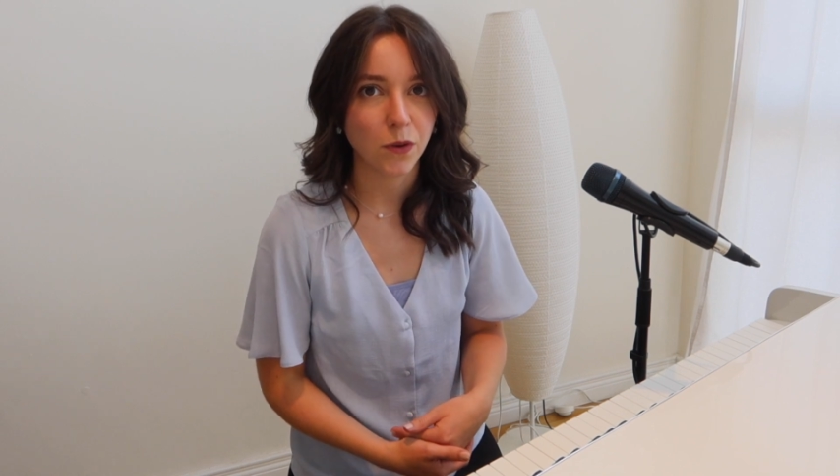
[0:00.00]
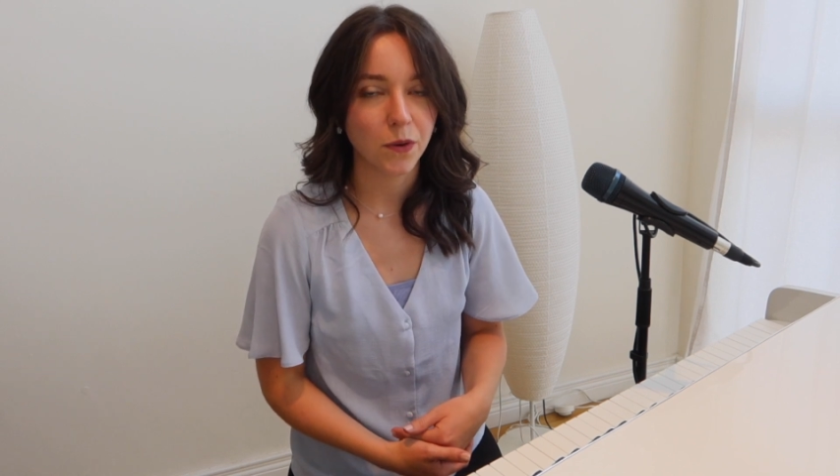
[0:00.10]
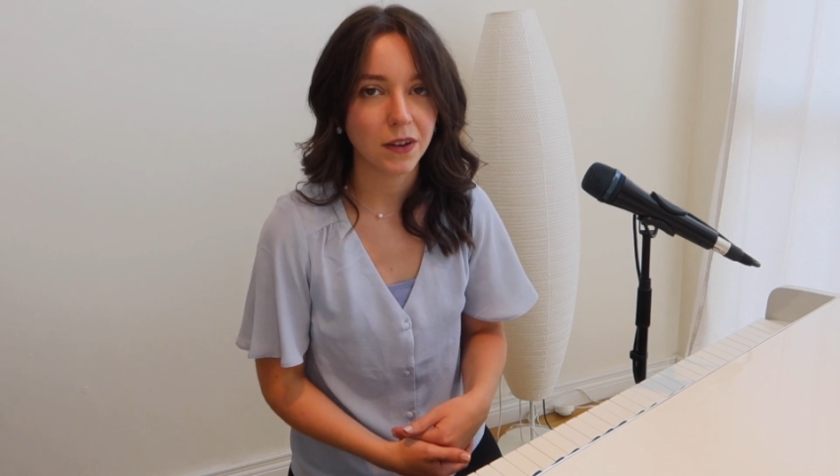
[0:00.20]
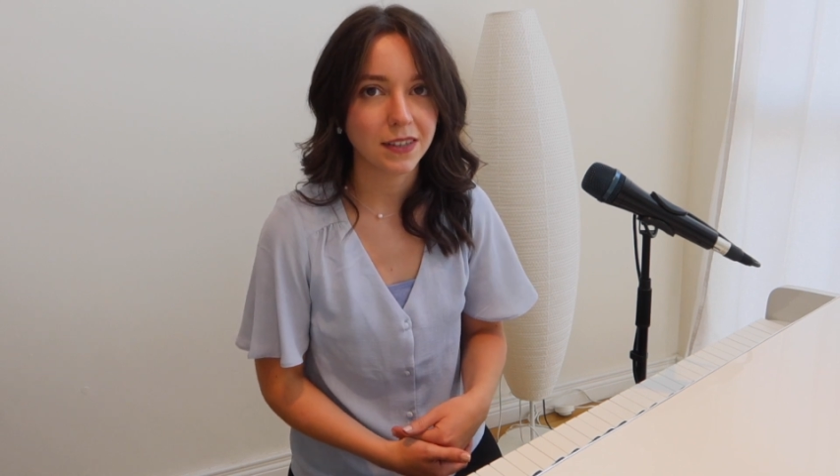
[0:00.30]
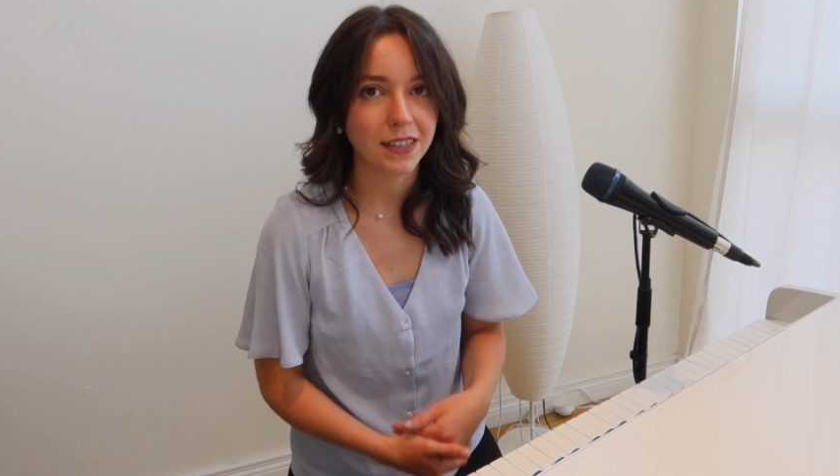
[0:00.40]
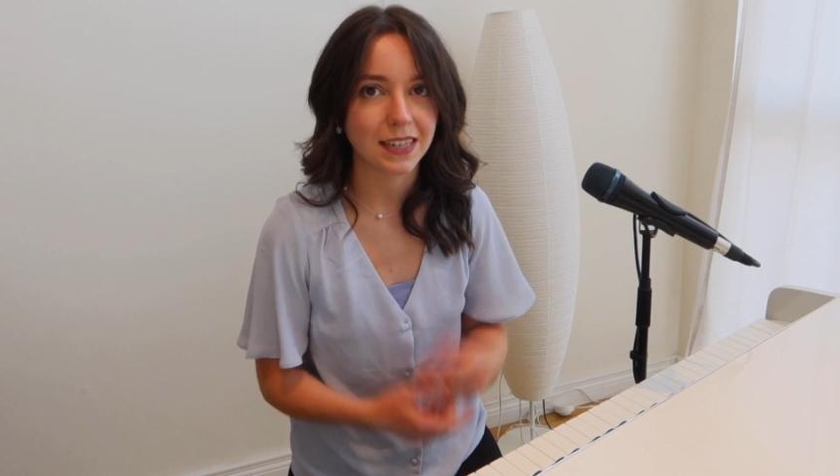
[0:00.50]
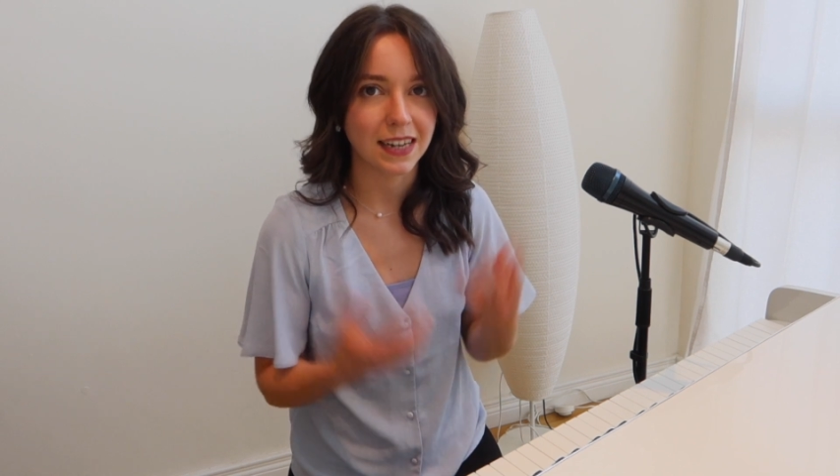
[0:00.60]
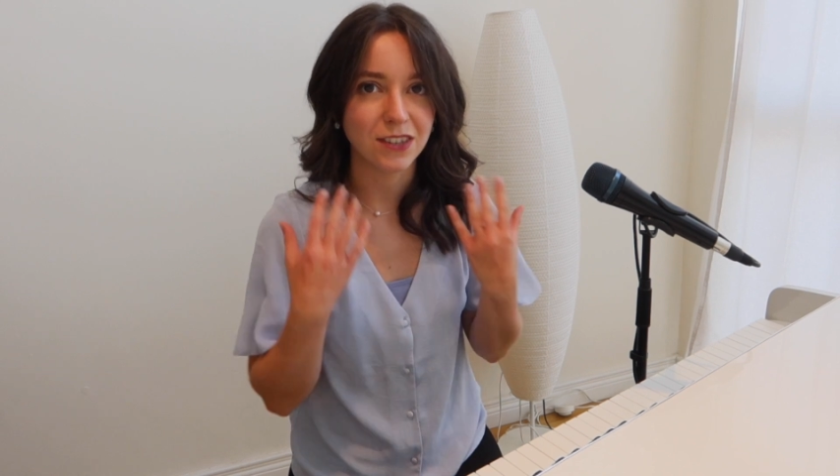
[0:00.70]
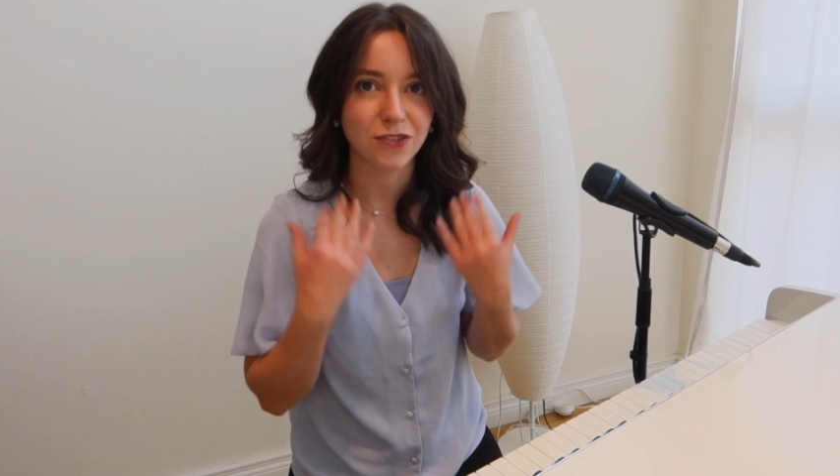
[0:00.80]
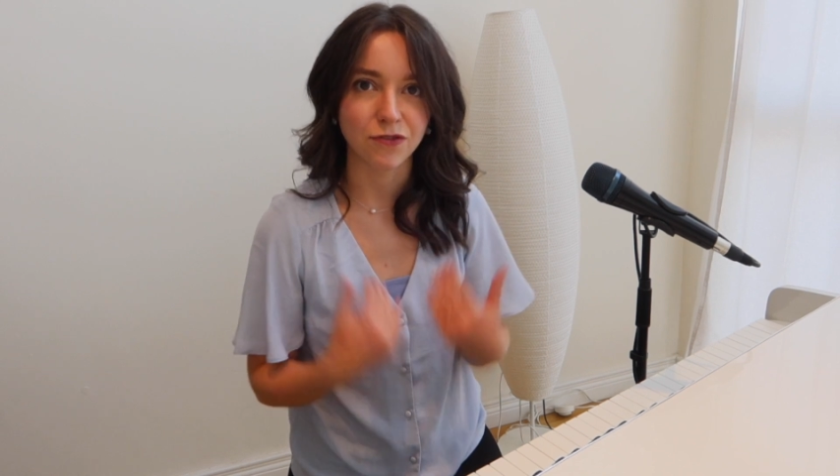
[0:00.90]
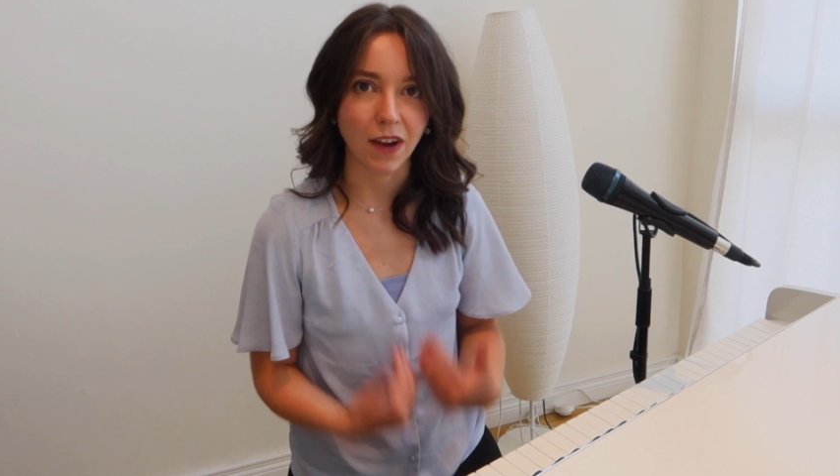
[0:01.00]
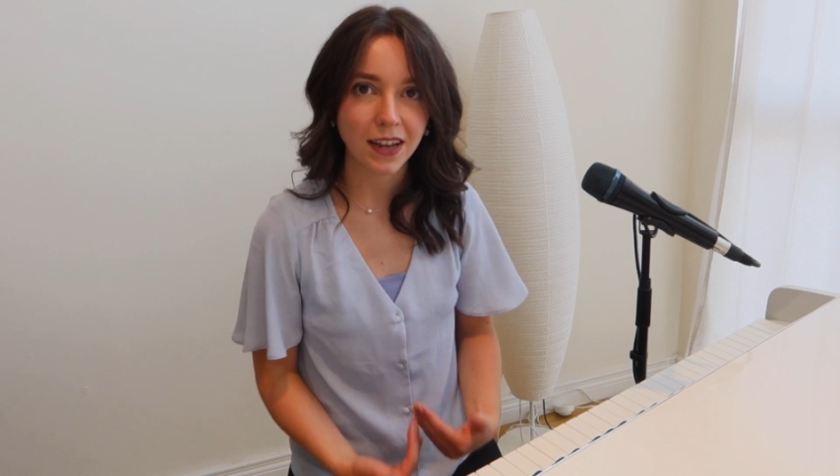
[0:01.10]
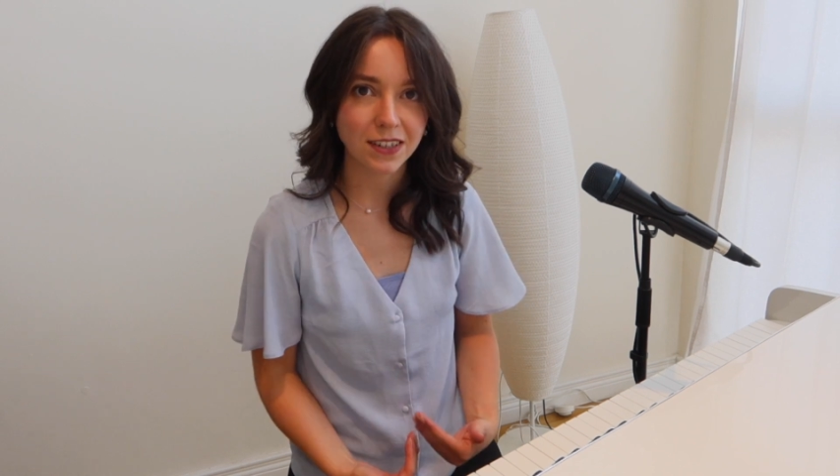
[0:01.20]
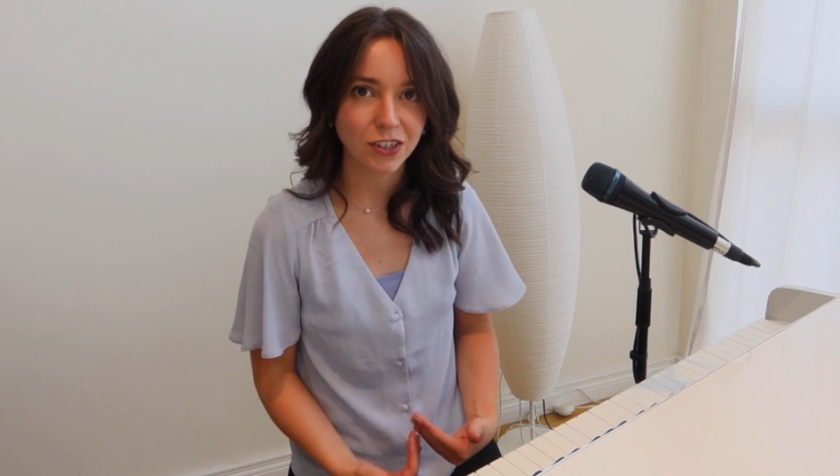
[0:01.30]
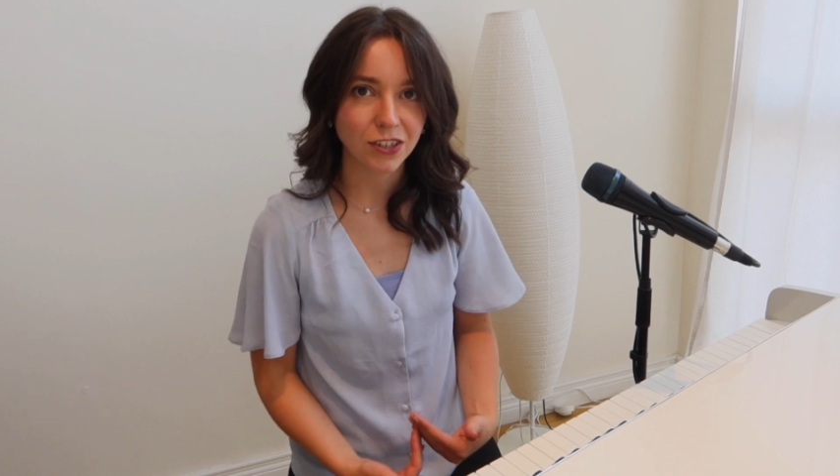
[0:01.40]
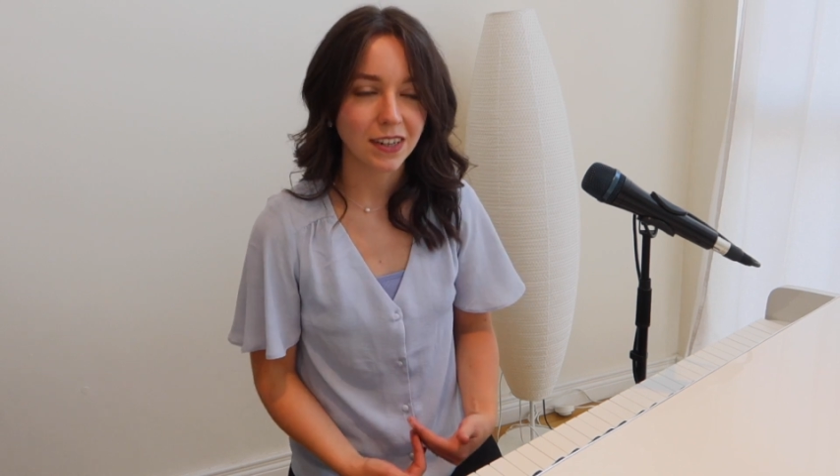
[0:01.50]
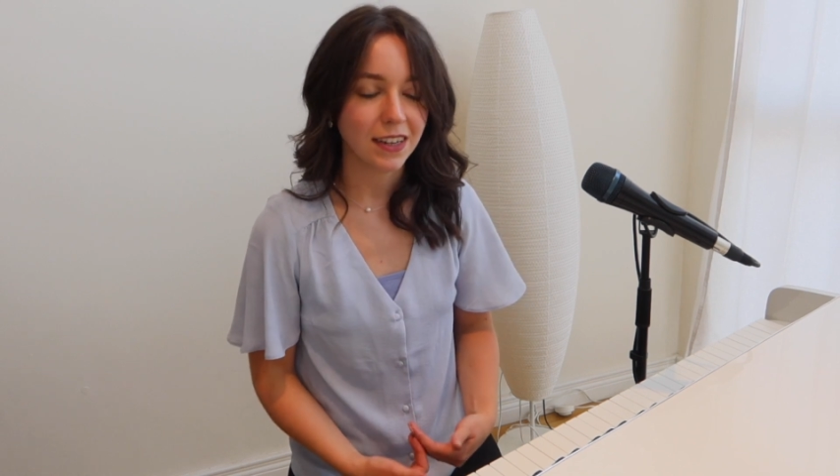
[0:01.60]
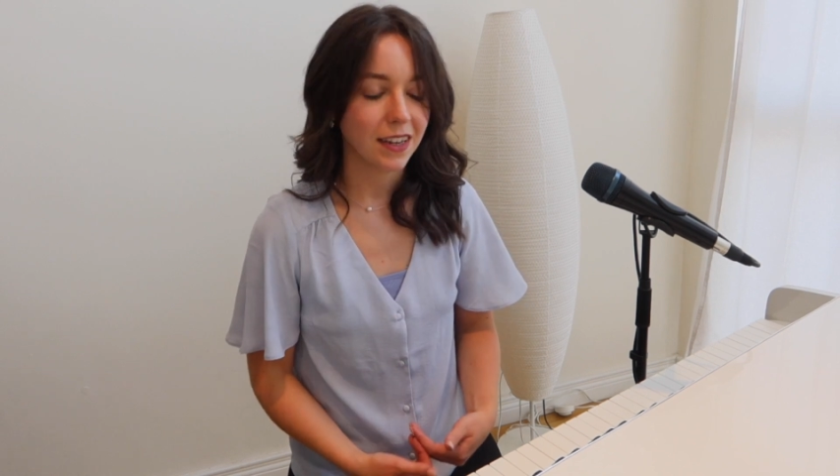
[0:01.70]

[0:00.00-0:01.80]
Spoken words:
cords. It's a nice stretch.